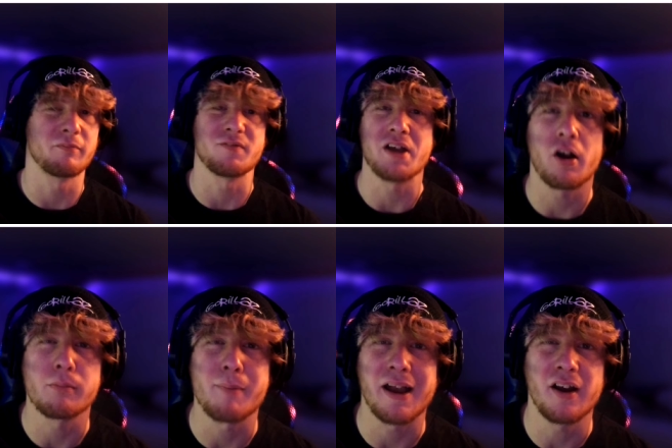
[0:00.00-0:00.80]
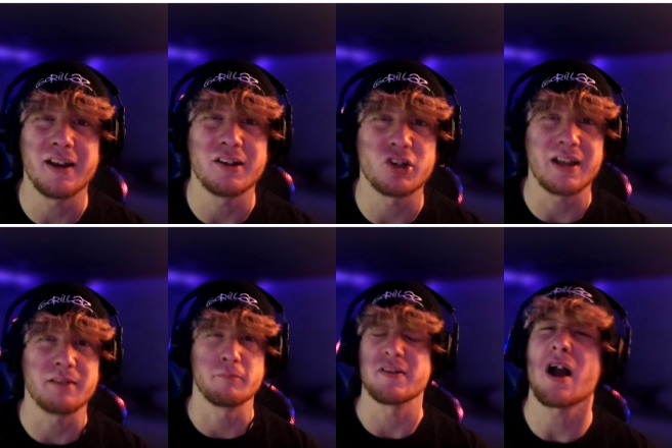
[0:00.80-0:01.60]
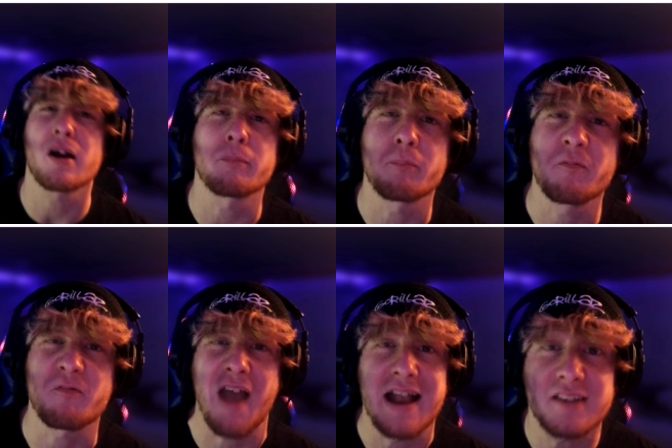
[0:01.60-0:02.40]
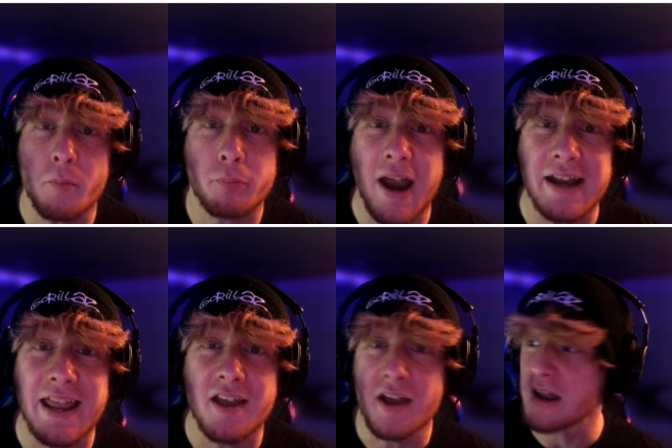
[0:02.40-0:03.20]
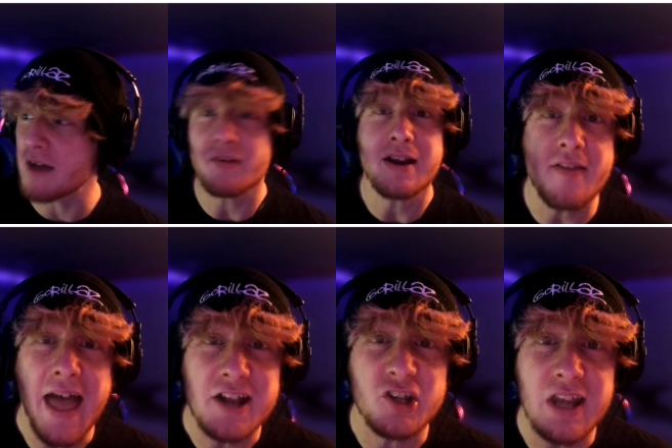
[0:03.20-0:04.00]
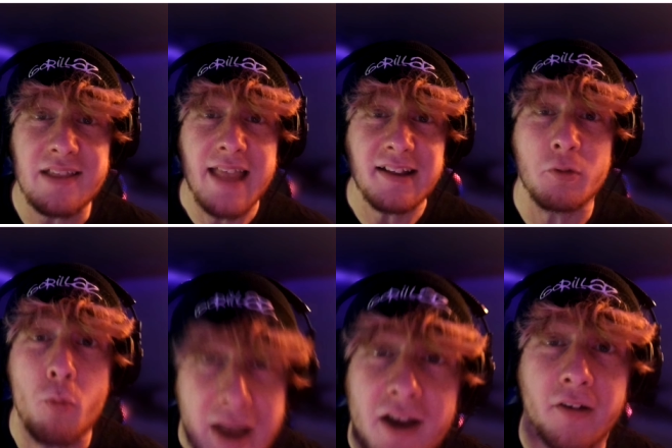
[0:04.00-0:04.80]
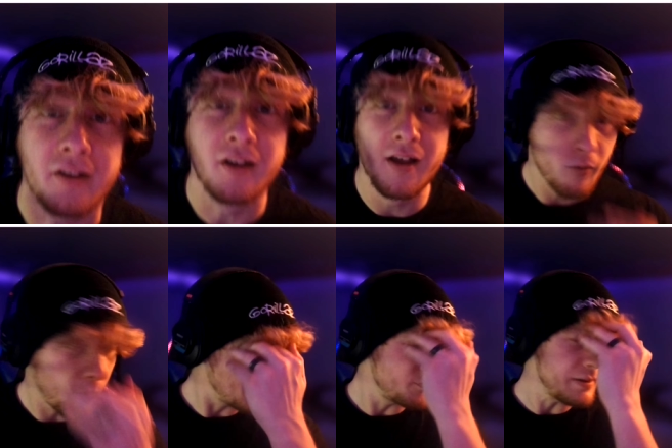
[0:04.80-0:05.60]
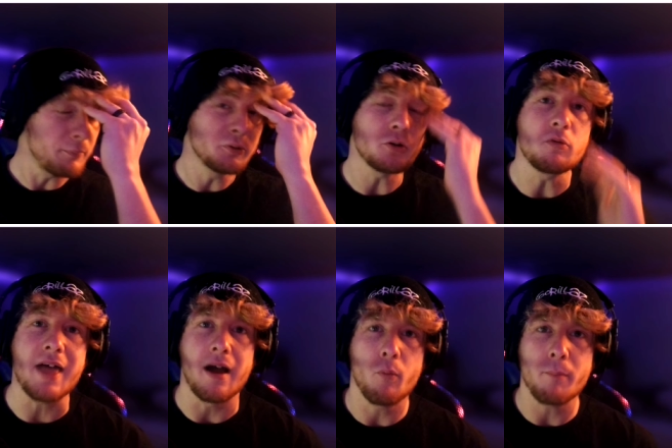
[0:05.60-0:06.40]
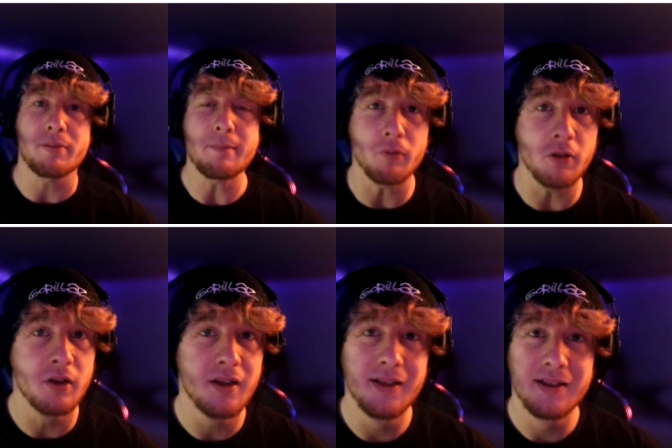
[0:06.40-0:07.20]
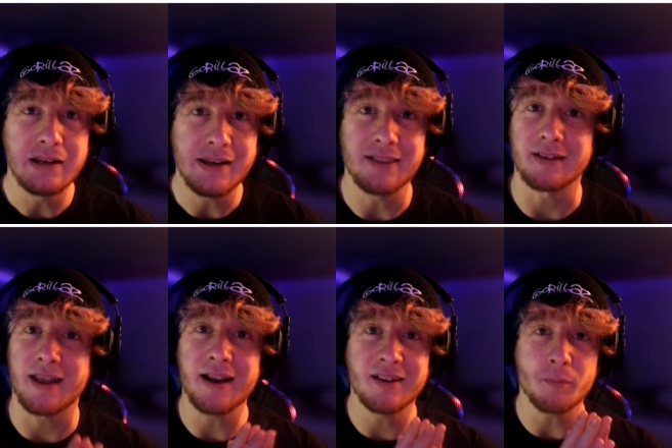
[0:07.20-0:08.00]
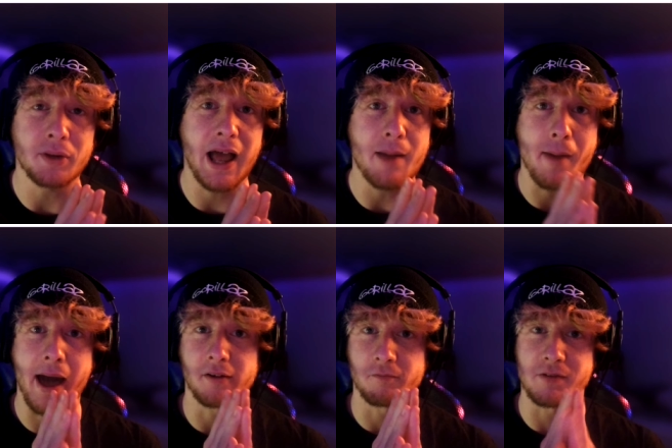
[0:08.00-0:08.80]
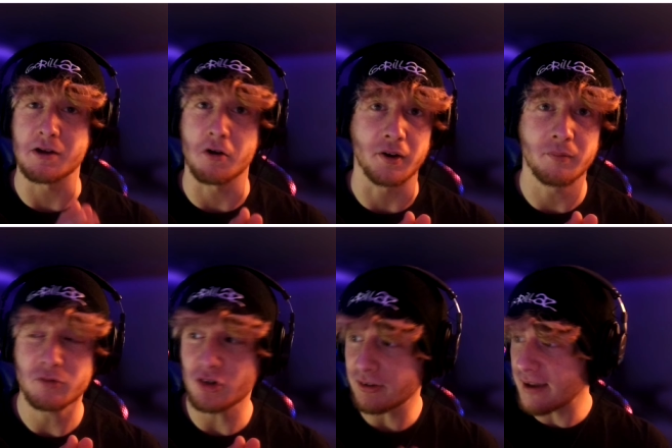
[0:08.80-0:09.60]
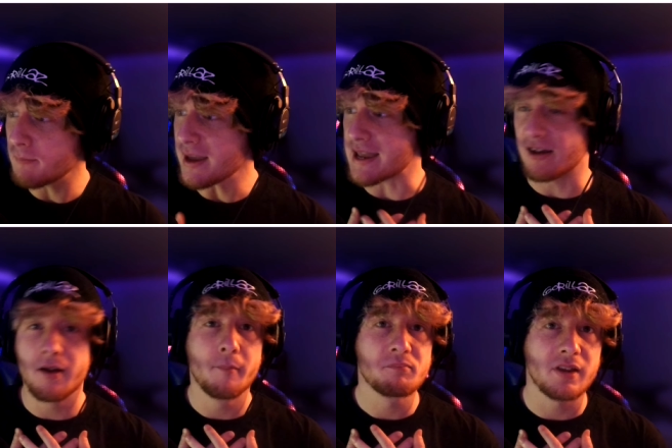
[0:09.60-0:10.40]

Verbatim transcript: They get V R married and shit. V R phantom pregnant. You ever hear that shit? That's weird. Why do people do that? What people need to take some time out of V R. Just like me.